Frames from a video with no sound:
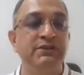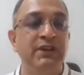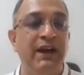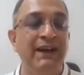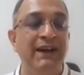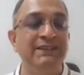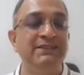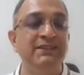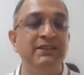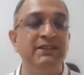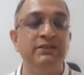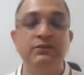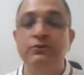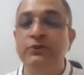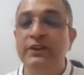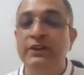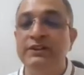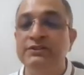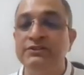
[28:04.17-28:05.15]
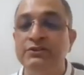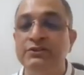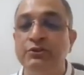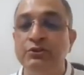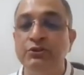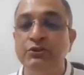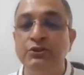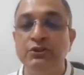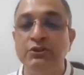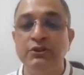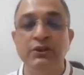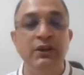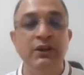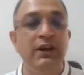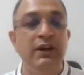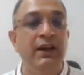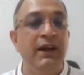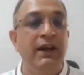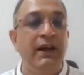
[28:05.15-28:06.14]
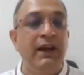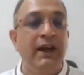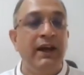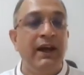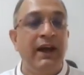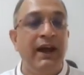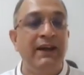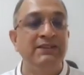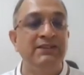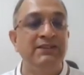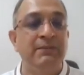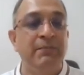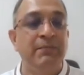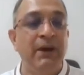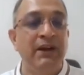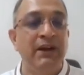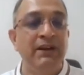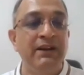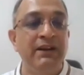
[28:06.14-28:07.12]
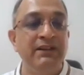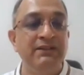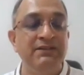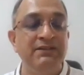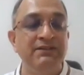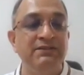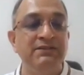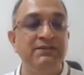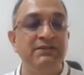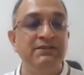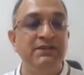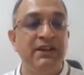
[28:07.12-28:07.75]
I said today's youth has abundance